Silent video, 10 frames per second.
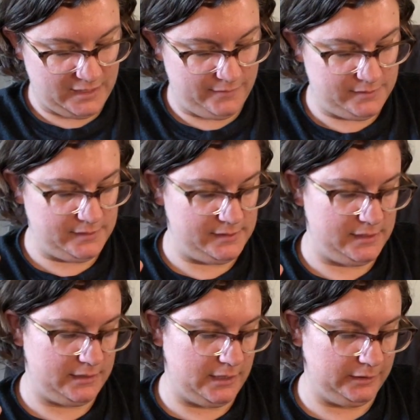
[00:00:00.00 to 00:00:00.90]
And this is
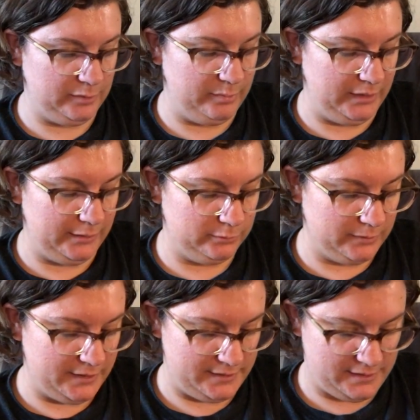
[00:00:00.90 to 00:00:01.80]
the color Blood
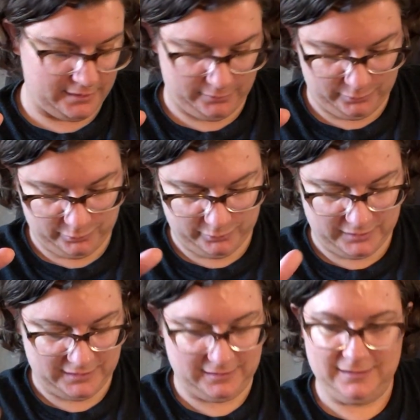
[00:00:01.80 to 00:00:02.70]
Runs
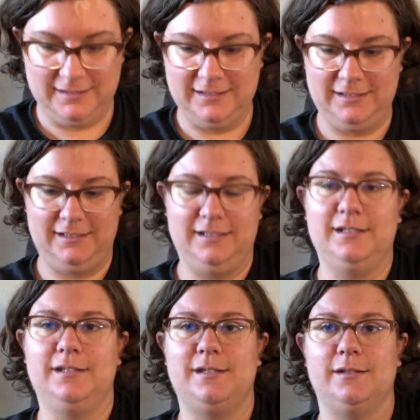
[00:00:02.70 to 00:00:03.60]
Cold.
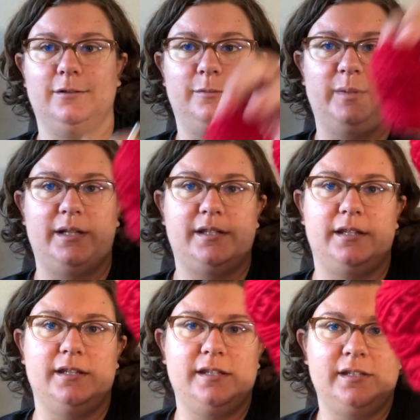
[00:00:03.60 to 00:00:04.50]
So, but
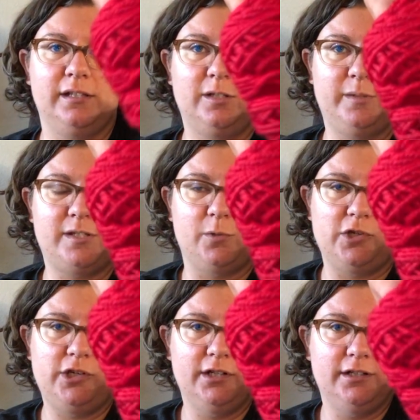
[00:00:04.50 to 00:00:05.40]
this is a little bit
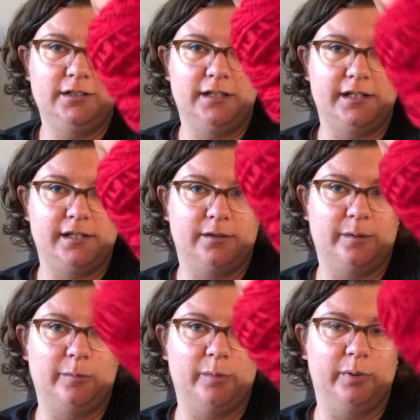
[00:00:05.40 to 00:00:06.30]
squishier. It's a little
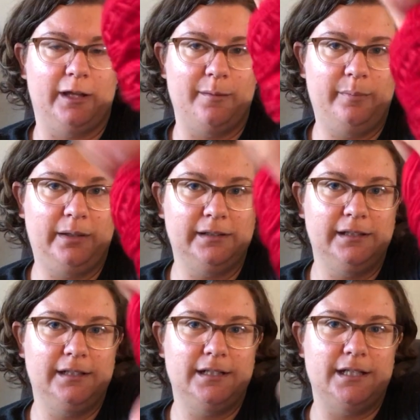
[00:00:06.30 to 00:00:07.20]
bit more plump
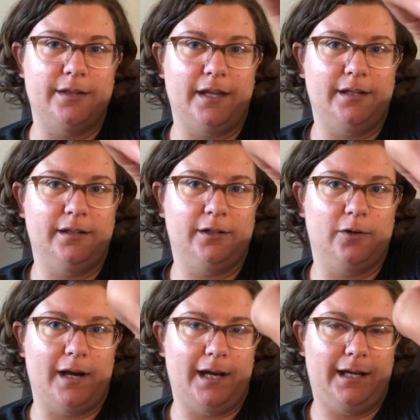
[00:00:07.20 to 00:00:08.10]
than the
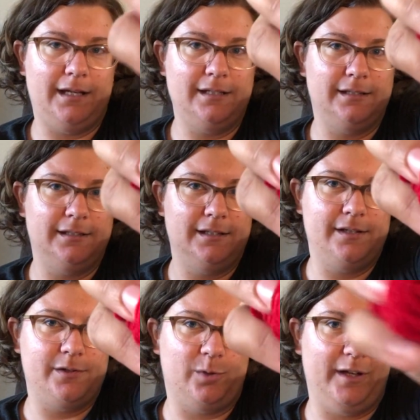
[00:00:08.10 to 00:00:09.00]
gray.
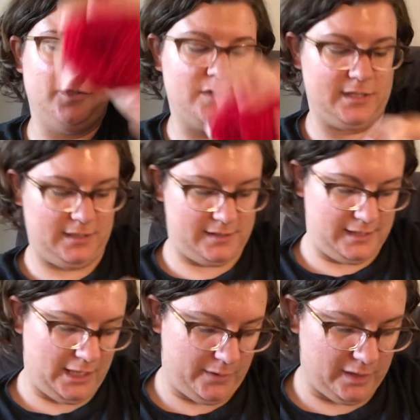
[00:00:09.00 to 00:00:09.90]
So it'll be interesting to
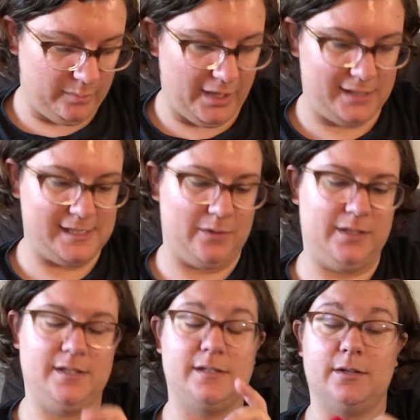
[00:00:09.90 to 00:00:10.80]
see how it all blocks out,
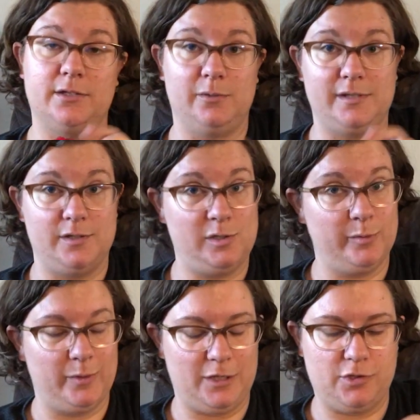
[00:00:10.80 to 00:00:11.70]
because this also isn't
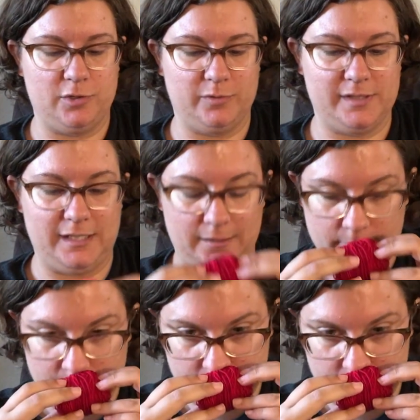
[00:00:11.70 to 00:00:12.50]
superwash, so we'll see.